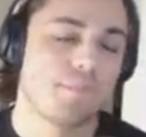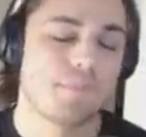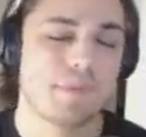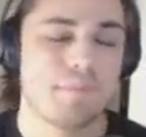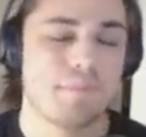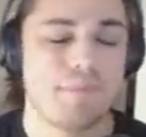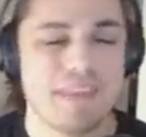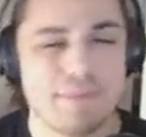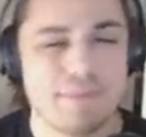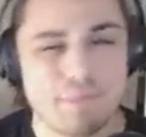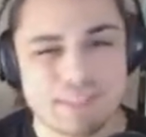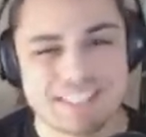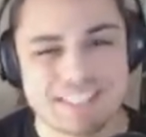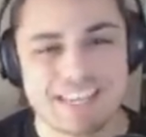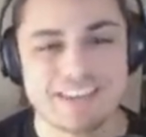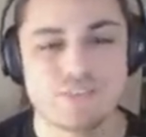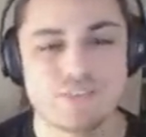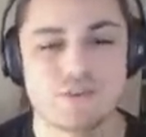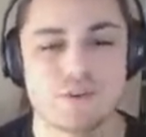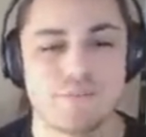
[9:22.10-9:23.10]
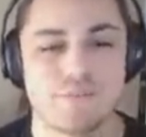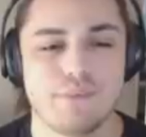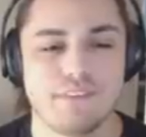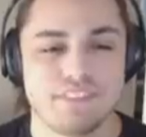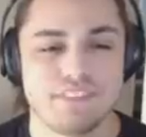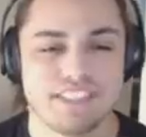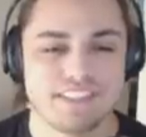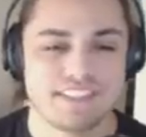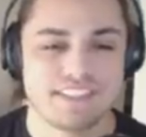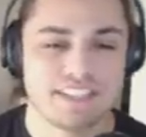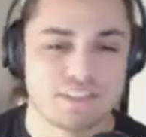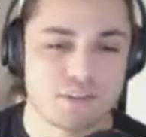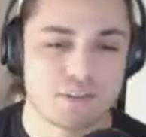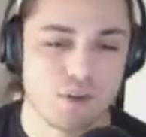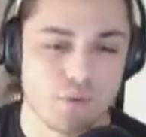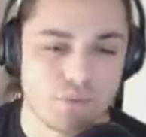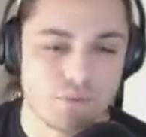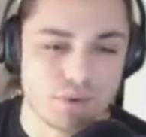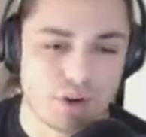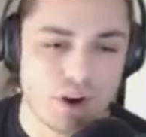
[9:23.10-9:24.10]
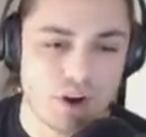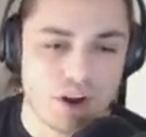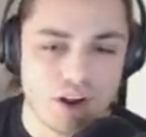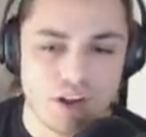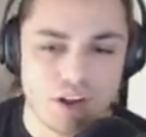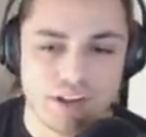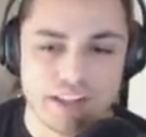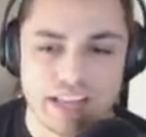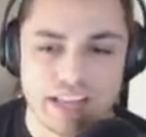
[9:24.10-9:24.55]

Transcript: B potential 56 overall.